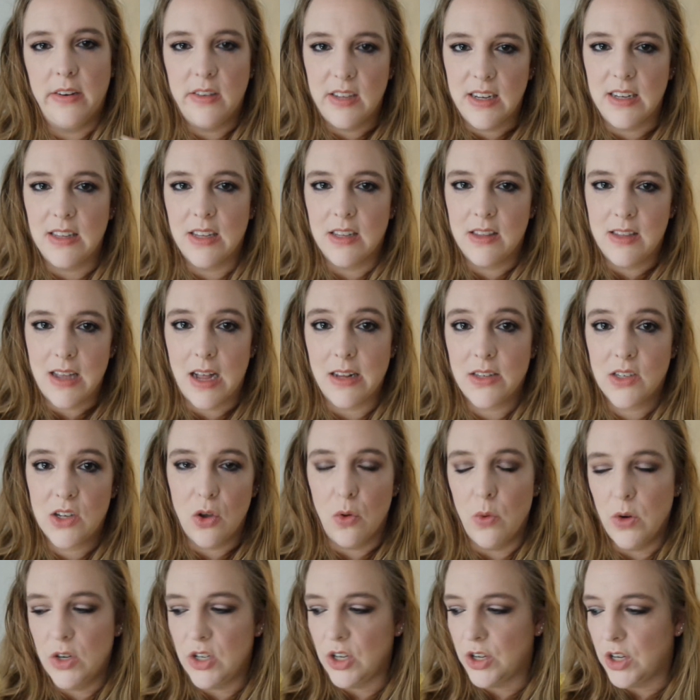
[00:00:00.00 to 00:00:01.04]
I think that that's
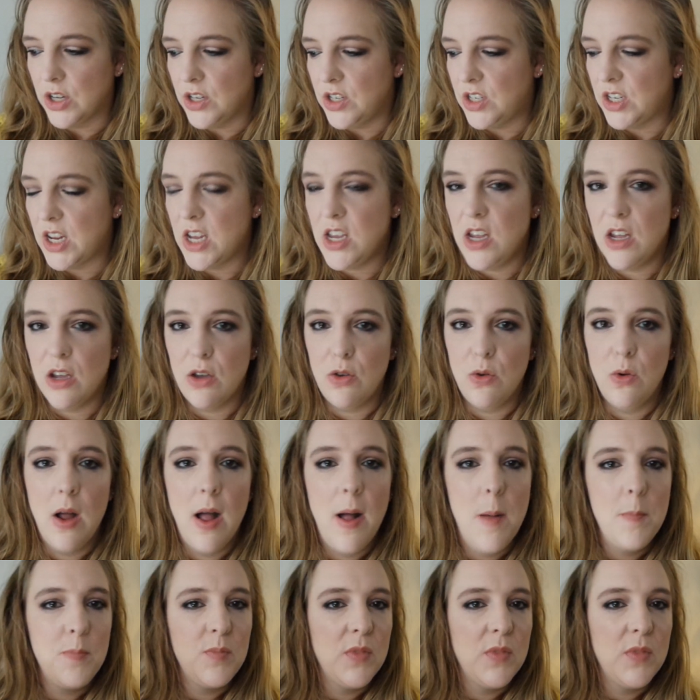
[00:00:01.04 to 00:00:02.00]
going to continue,